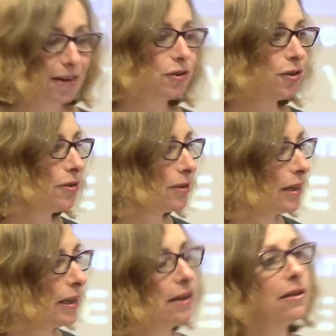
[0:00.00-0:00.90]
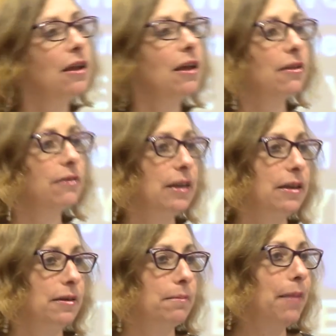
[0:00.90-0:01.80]
Now, certainly,
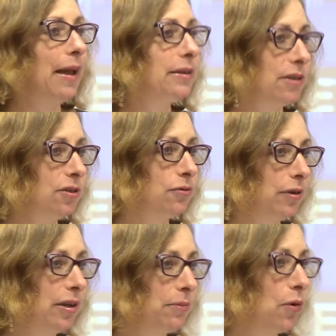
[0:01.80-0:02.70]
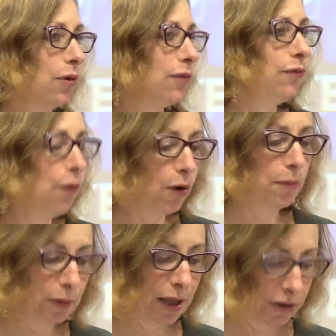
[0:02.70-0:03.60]
the mainstream or for
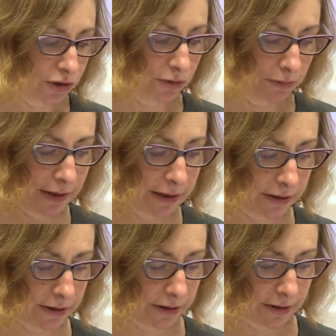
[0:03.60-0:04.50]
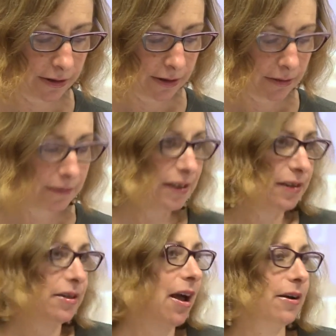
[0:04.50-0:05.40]
pleasure reader, this
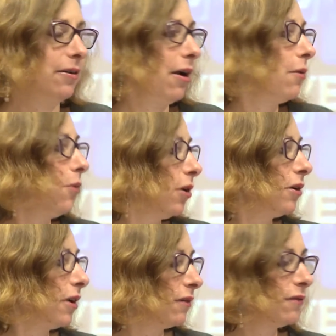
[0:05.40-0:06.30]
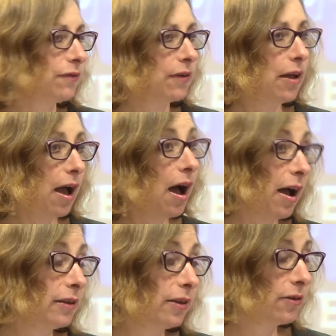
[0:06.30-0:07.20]
is not a, a work of
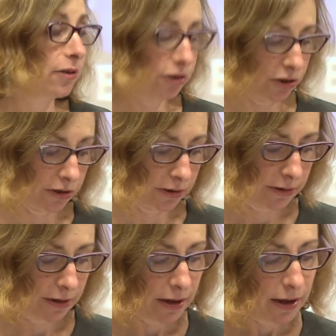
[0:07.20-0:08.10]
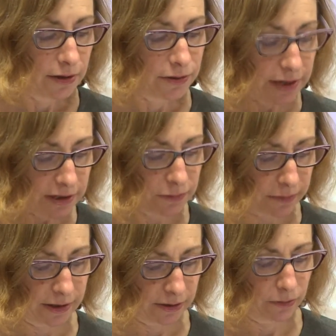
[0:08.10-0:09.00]
high literature, this
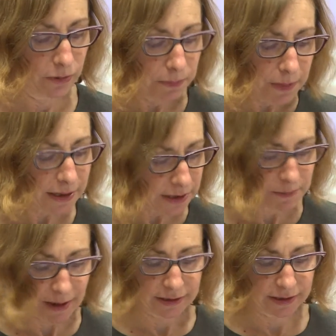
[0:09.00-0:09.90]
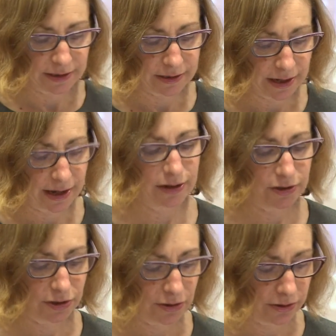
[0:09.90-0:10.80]
reader would be expected to take a
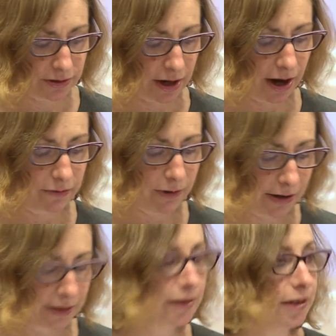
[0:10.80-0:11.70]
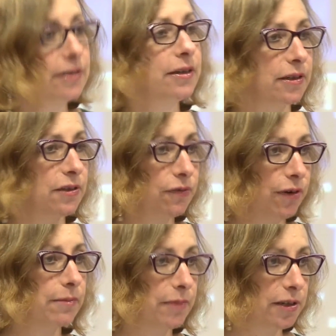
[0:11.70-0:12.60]
certain ironic distance
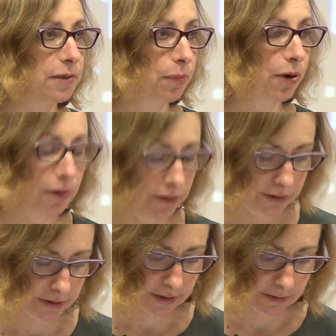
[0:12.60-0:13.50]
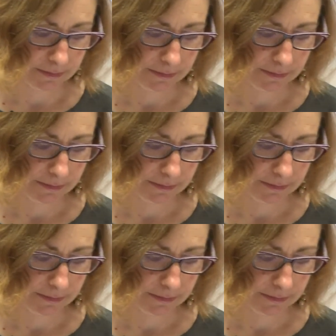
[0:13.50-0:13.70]
from this prose,